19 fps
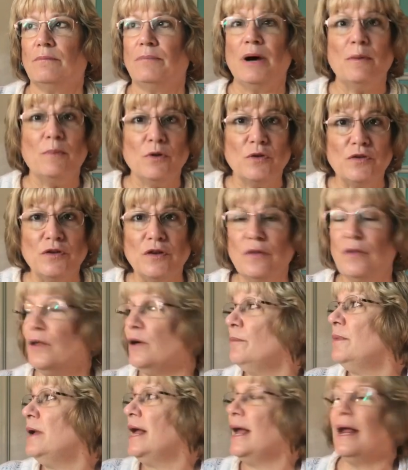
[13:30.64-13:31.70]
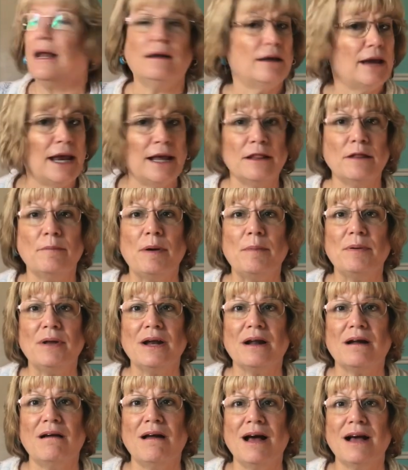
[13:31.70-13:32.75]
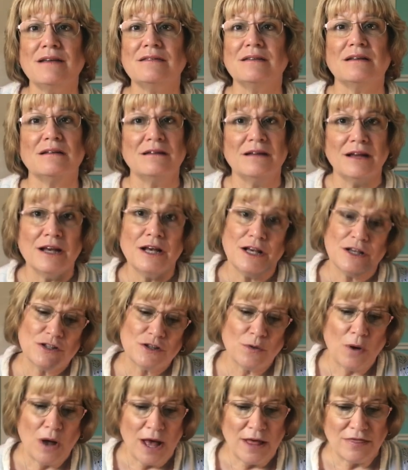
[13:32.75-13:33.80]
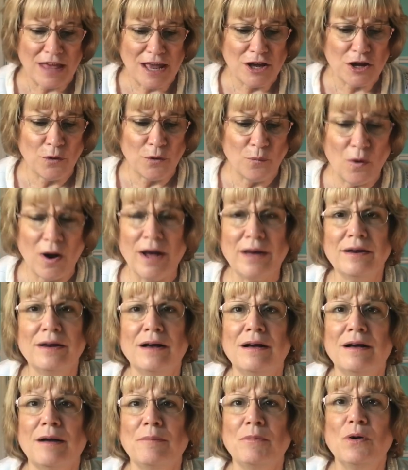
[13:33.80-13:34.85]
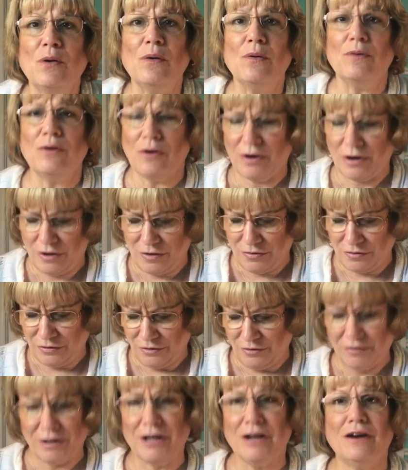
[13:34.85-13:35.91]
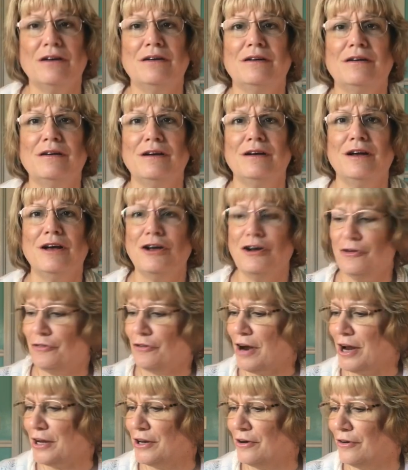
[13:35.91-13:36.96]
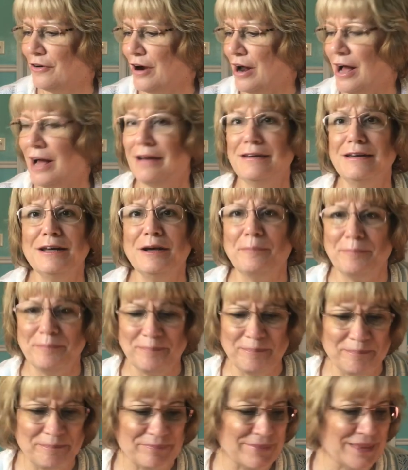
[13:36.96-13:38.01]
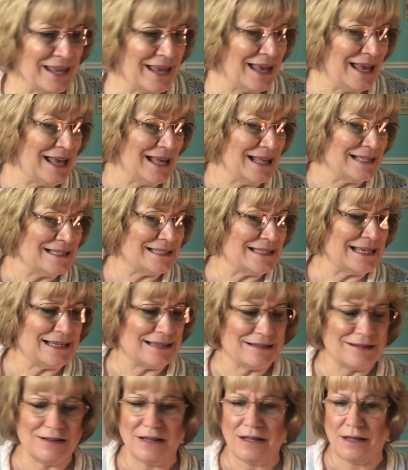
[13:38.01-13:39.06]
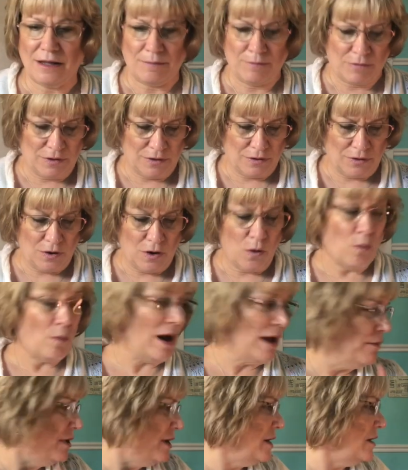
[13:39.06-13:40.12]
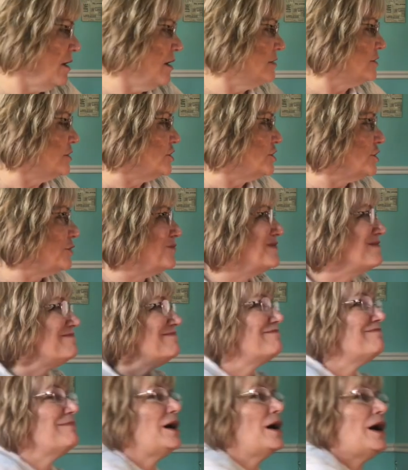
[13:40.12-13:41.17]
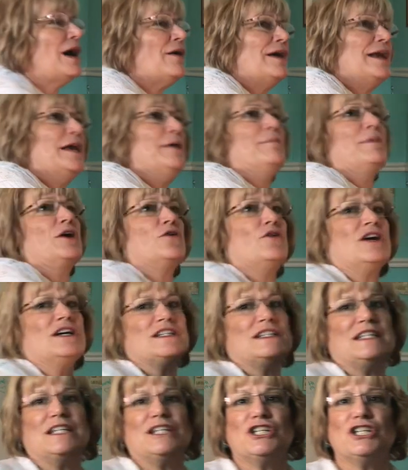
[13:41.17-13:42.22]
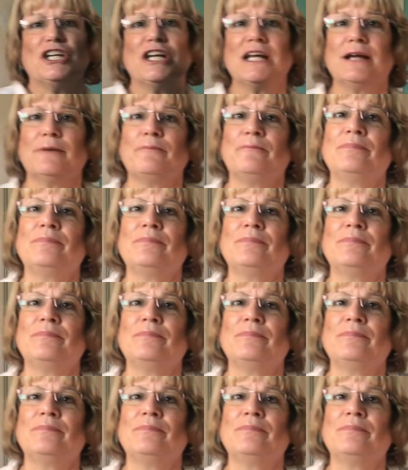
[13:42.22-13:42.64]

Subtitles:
bubbles in them, and hang them up in the closet. So thank you, Wanda. I'm going to certainly try your tip. Let's see. Oh, I wanted to also show how I keep my cross stitching.